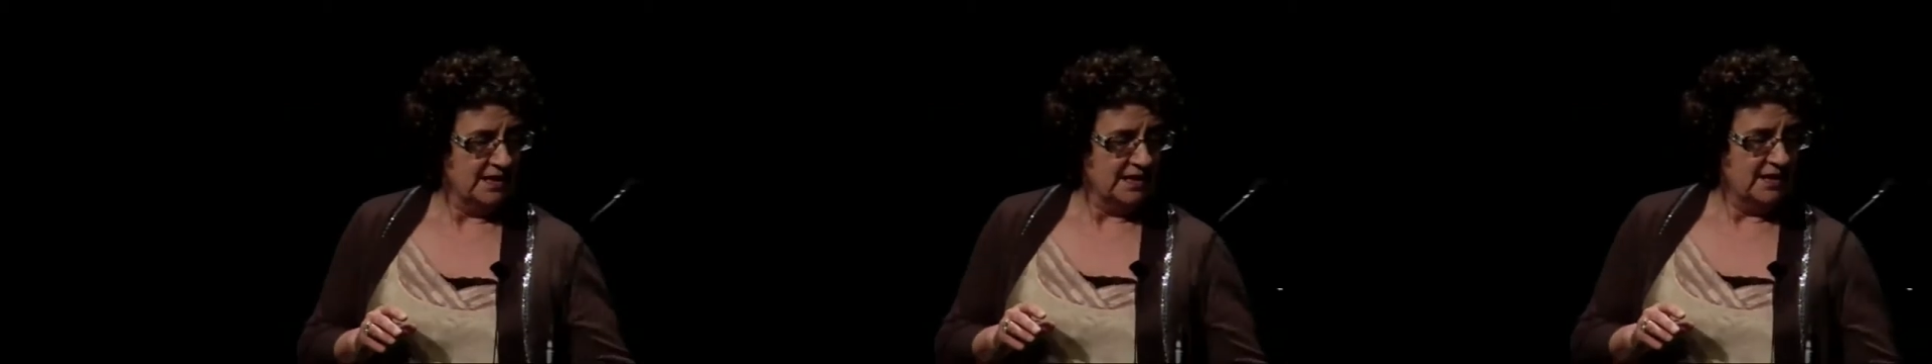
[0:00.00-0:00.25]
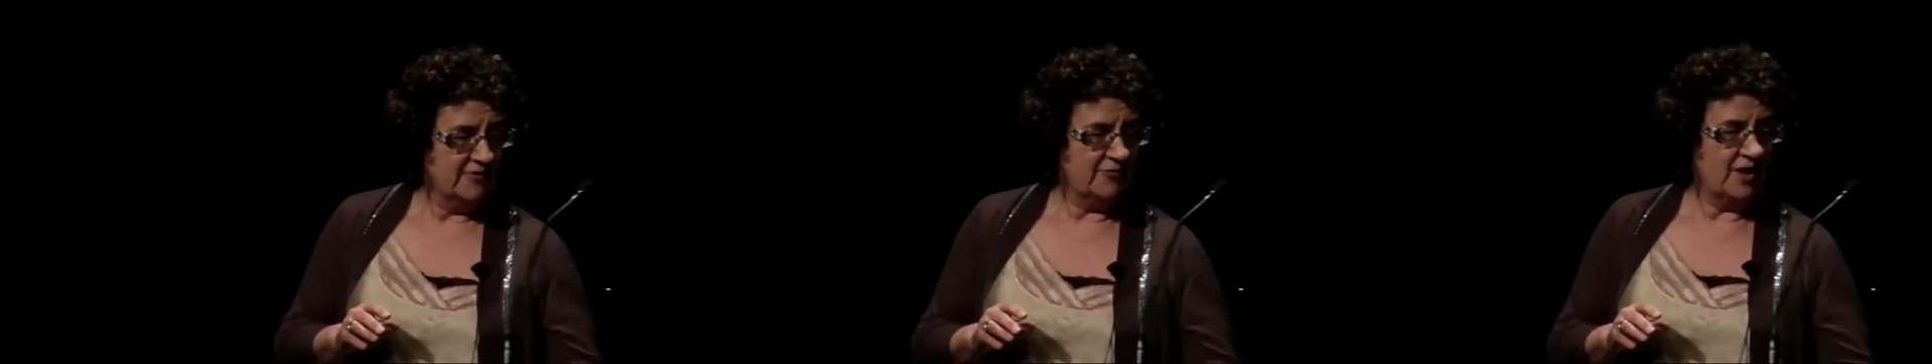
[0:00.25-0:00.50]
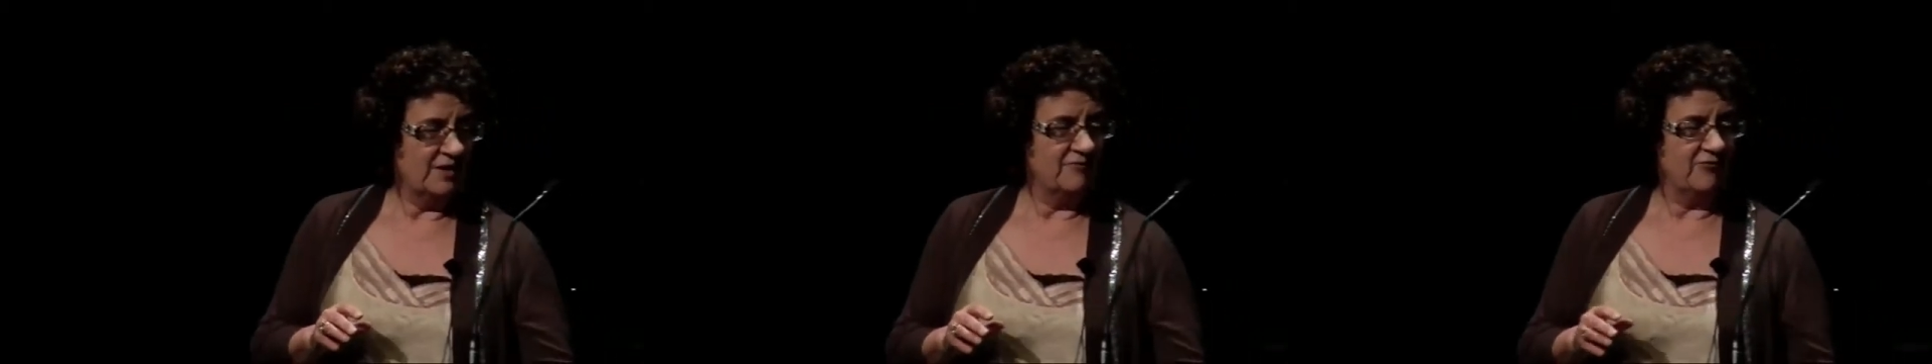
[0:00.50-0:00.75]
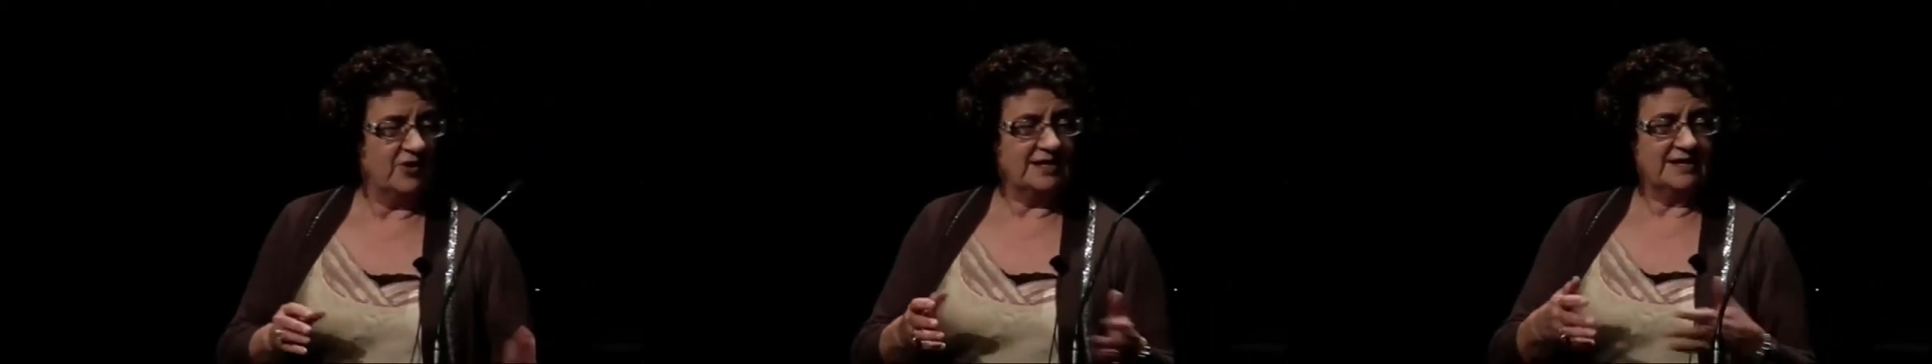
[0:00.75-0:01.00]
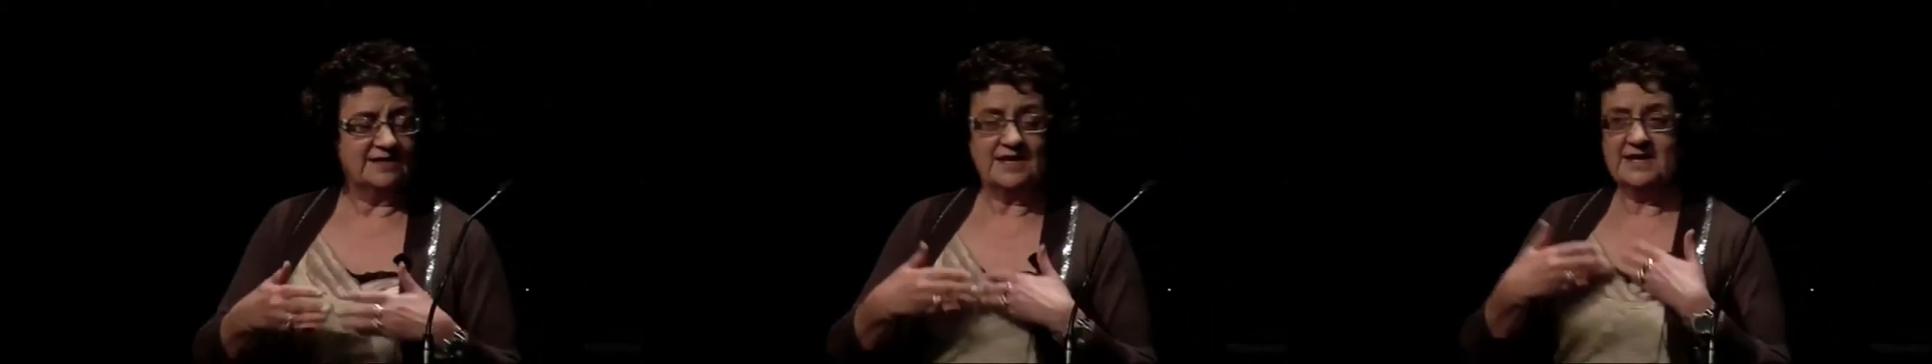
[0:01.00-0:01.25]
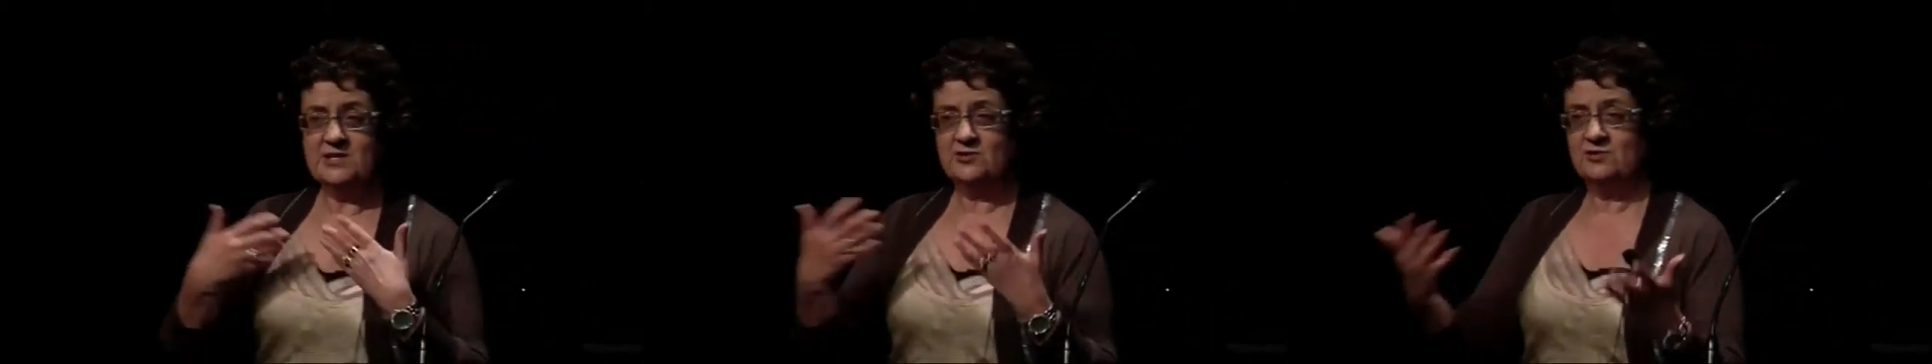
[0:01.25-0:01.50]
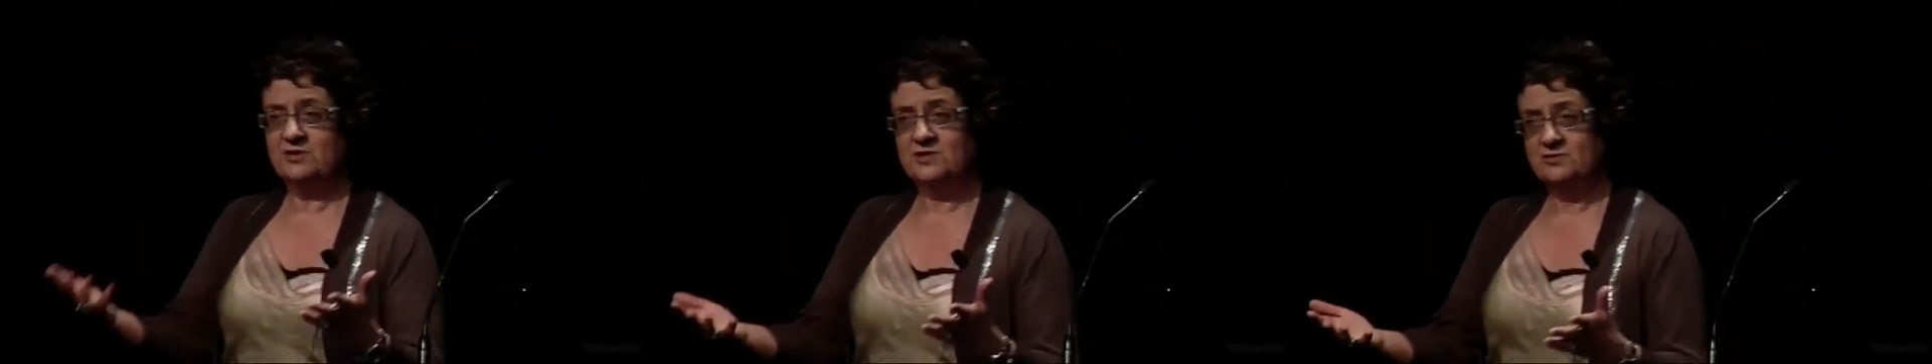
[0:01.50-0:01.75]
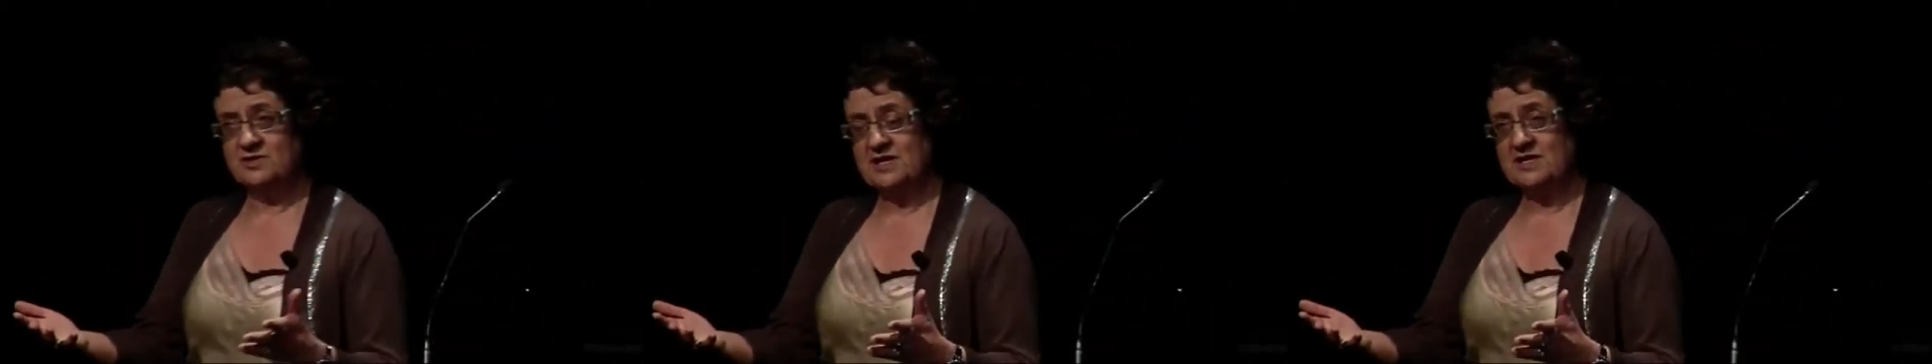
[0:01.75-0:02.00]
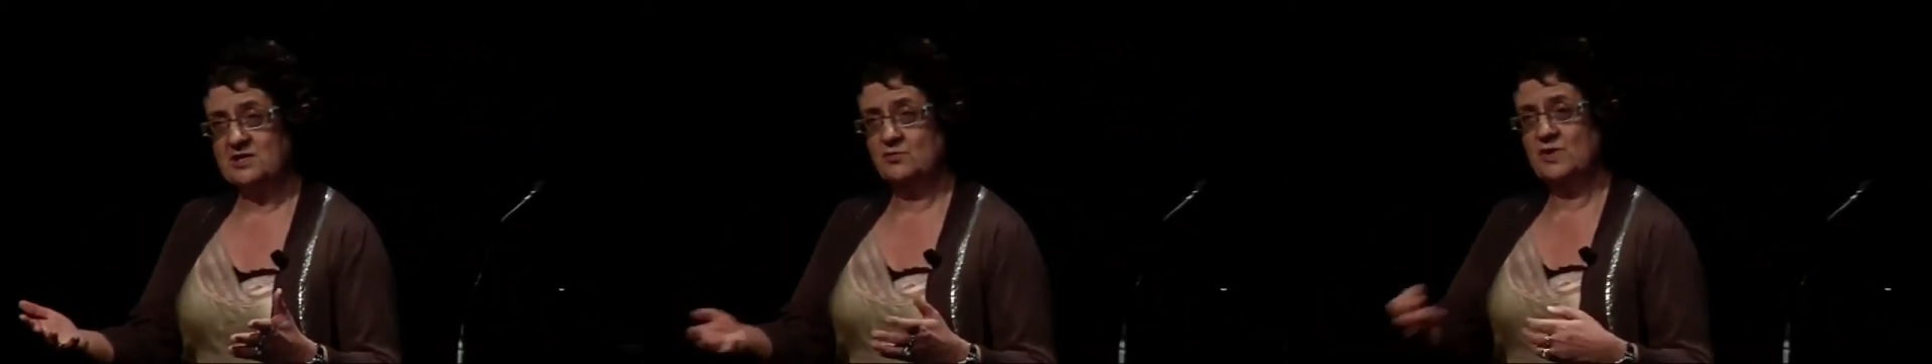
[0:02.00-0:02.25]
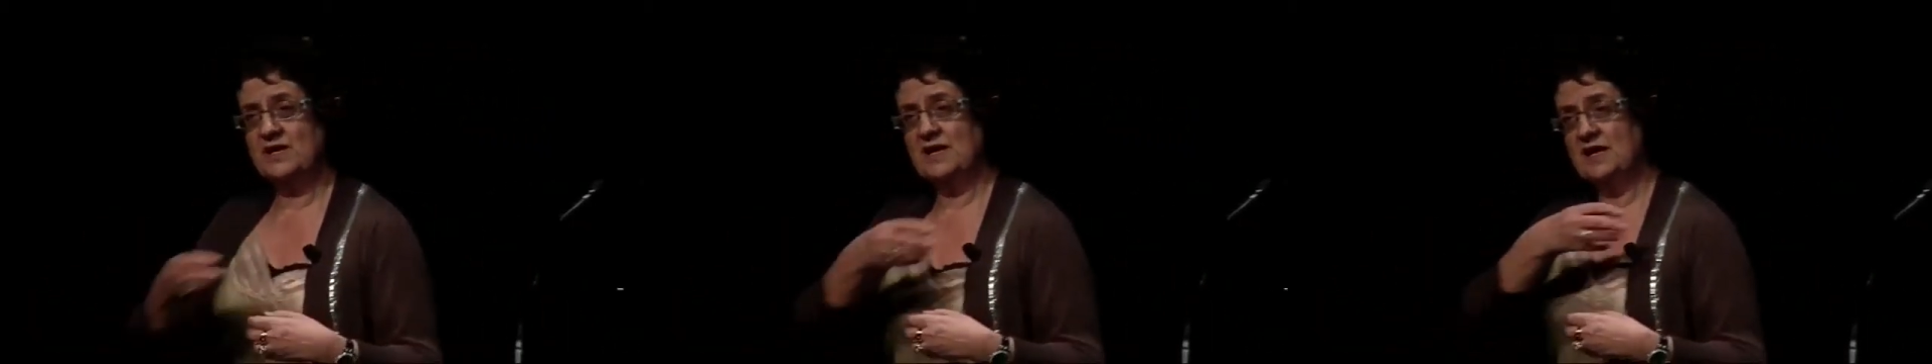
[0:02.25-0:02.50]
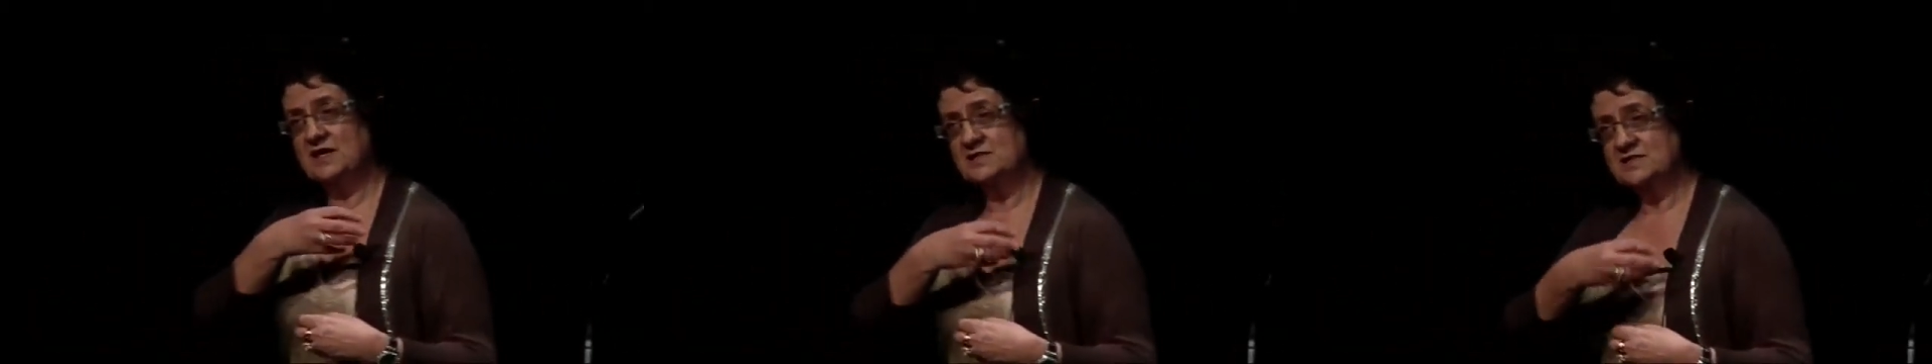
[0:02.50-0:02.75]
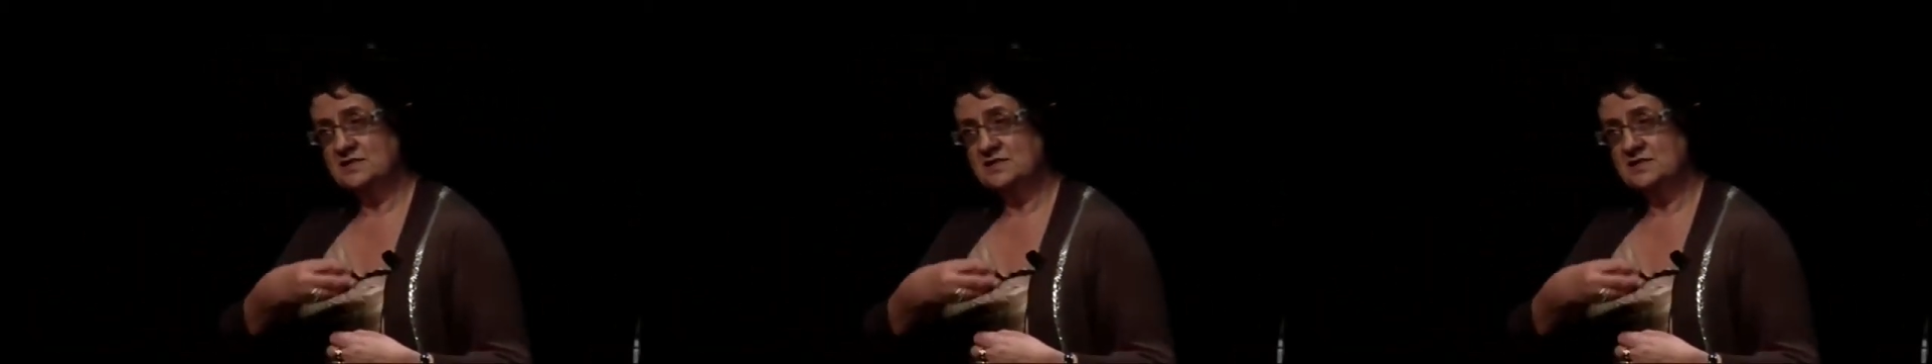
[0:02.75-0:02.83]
If I'm feeding data into a data warehouse,